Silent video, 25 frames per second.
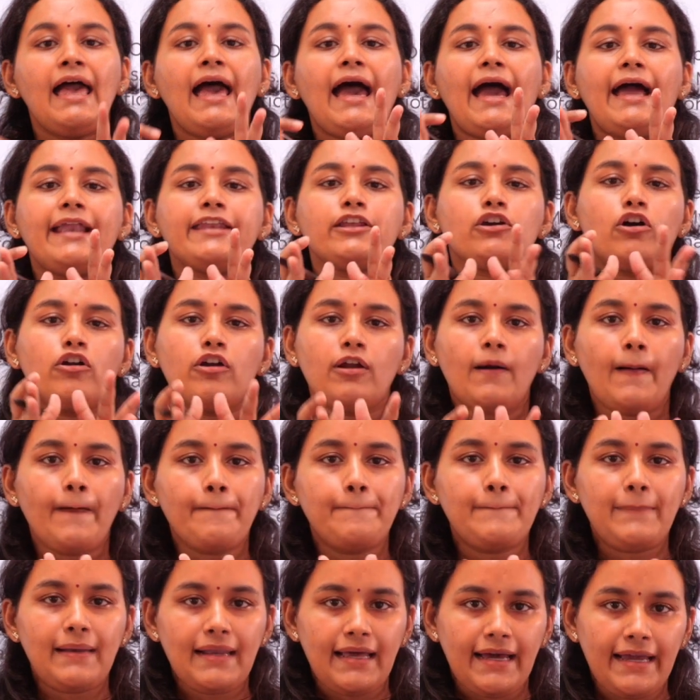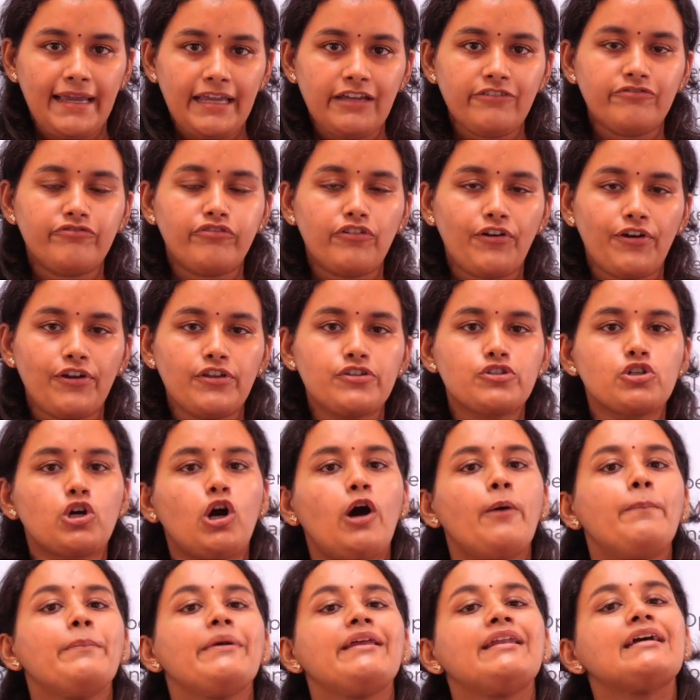and you're applying for a
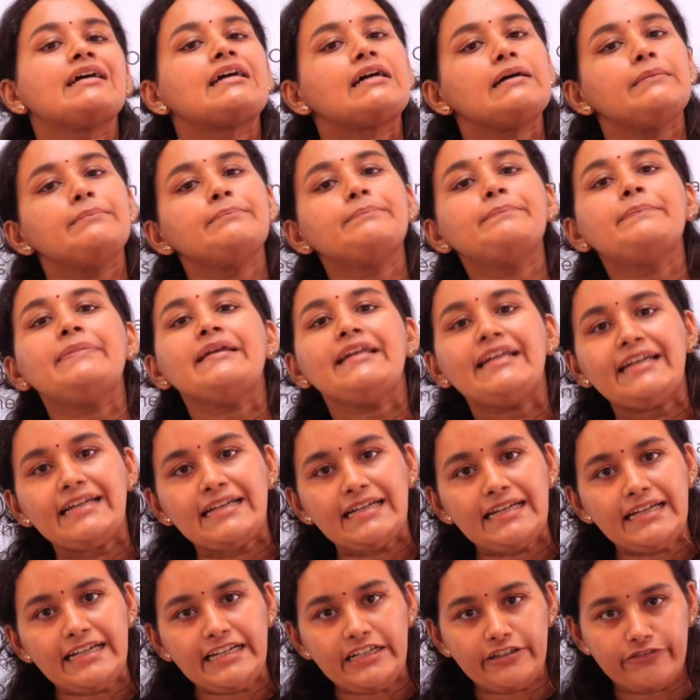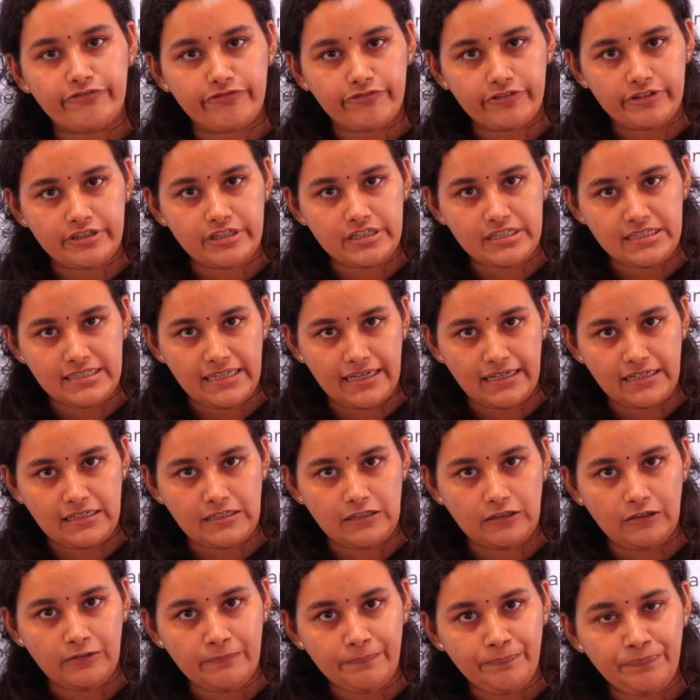job in a completely different
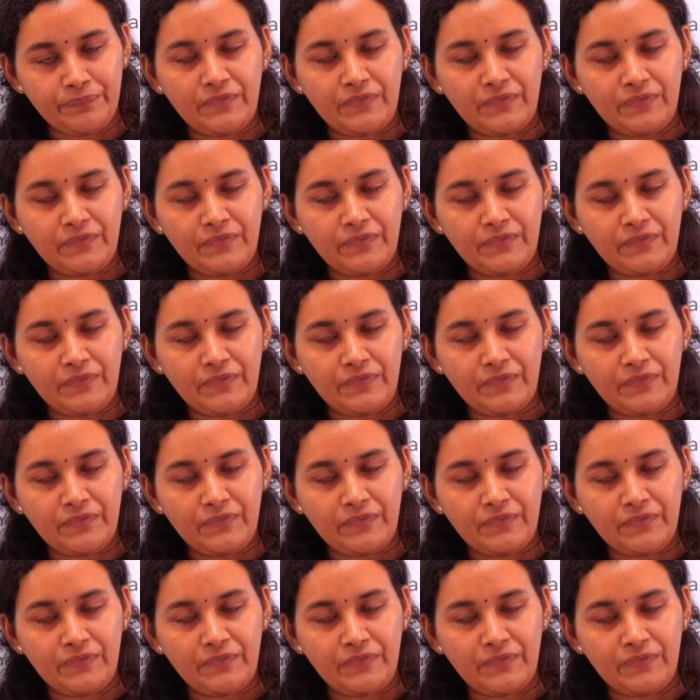sector,